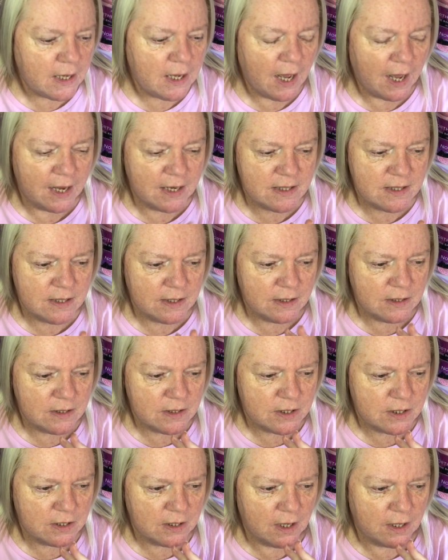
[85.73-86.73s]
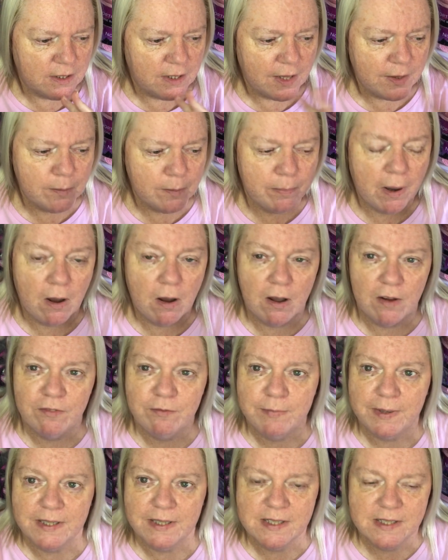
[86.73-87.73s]
And at another part of
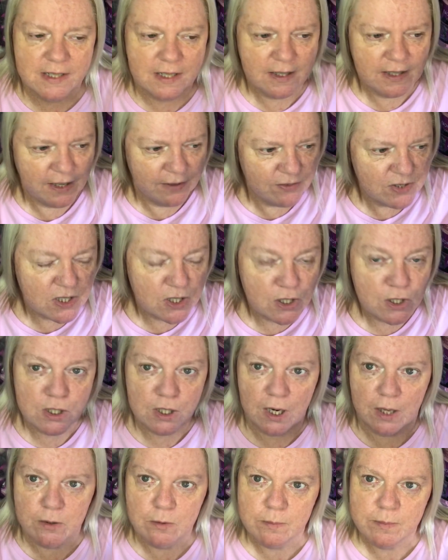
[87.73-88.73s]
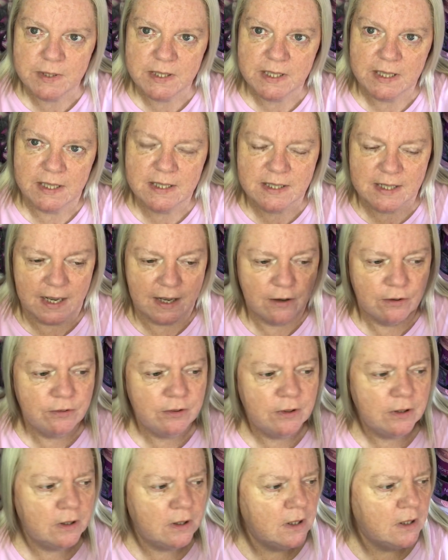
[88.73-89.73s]
Minster, they've sloped it down.
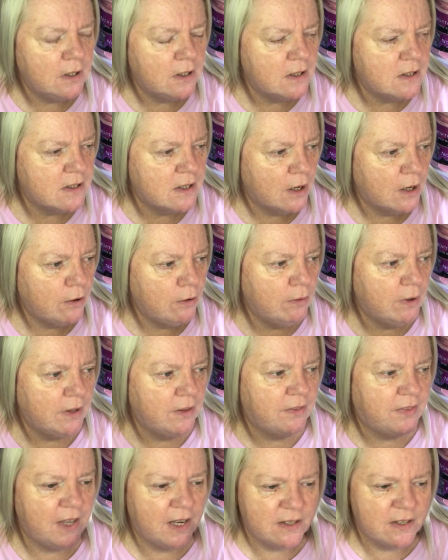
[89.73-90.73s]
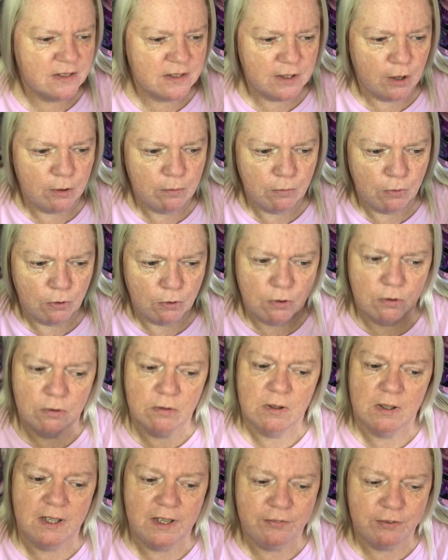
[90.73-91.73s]
So there's no more
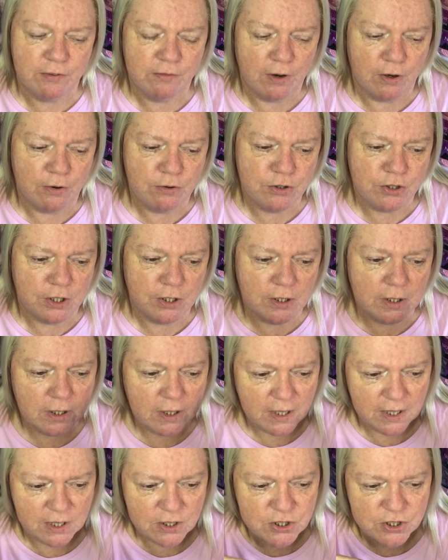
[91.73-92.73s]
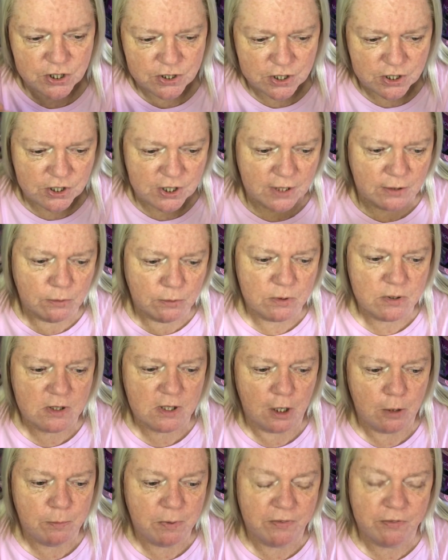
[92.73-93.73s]
cliff erosion. It's just a gentle
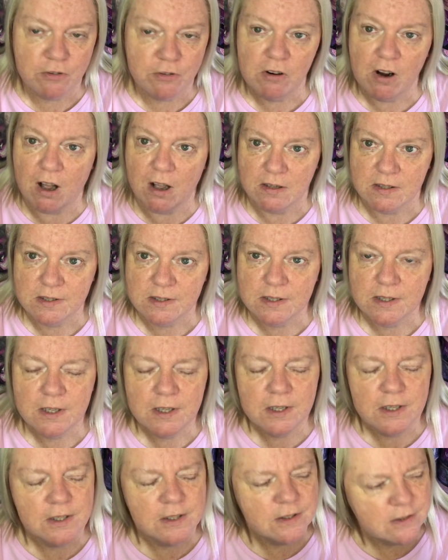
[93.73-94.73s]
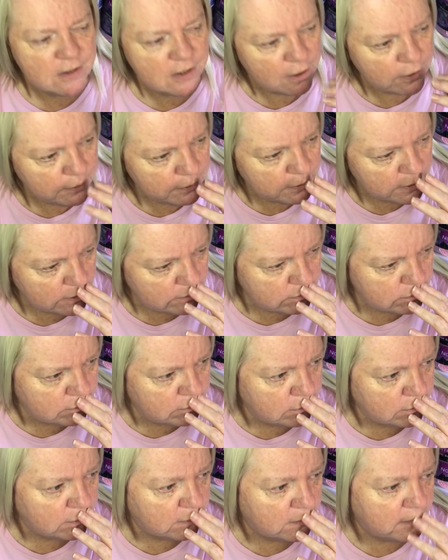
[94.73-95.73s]
slope of grass. So
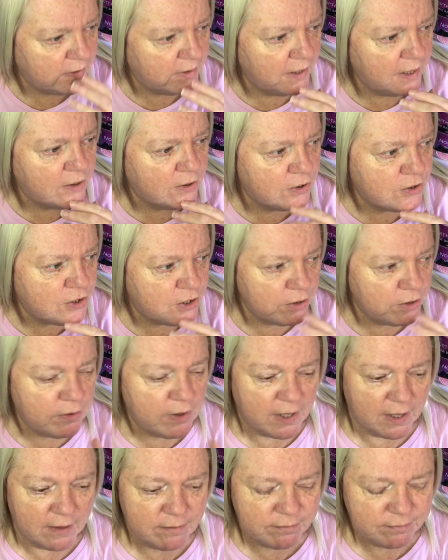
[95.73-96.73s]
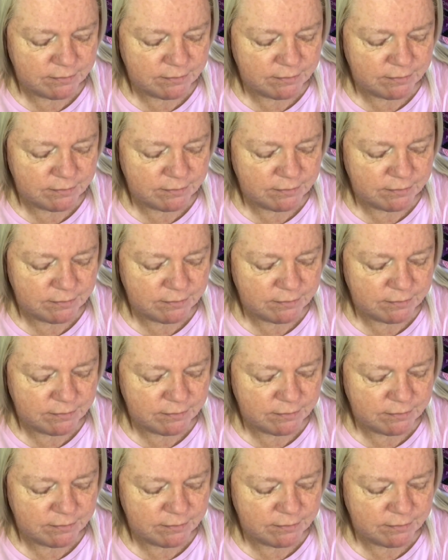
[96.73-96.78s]
they could do that.